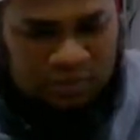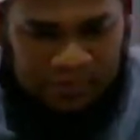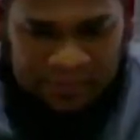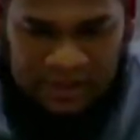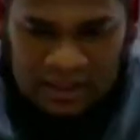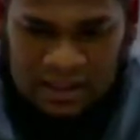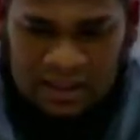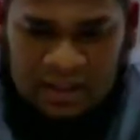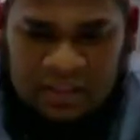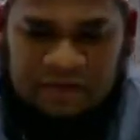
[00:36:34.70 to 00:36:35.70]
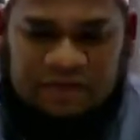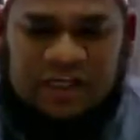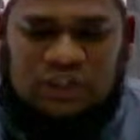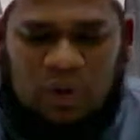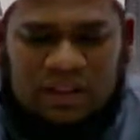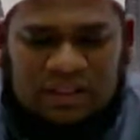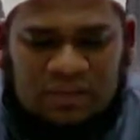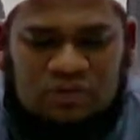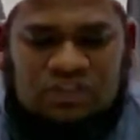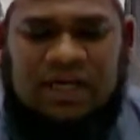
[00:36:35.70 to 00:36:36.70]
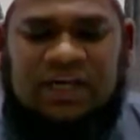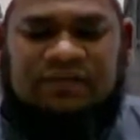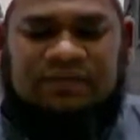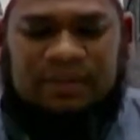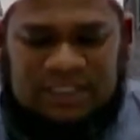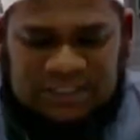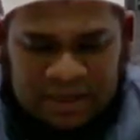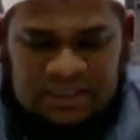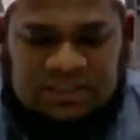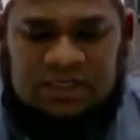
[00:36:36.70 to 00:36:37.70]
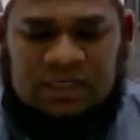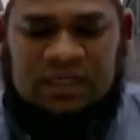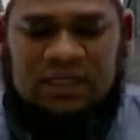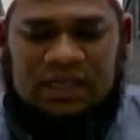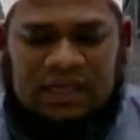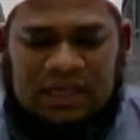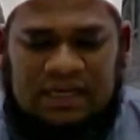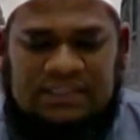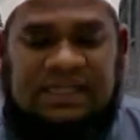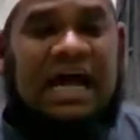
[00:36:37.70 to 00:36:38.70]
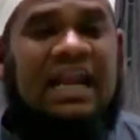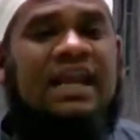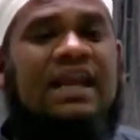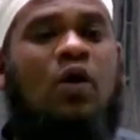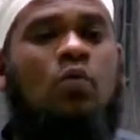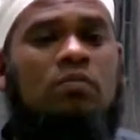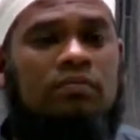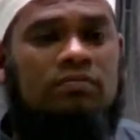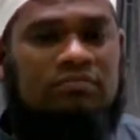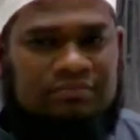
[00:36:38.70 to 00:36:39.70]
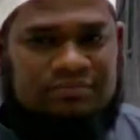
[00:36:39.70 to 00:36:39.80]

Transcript: You with me? The first one the Musannif makes mention is an-nawm.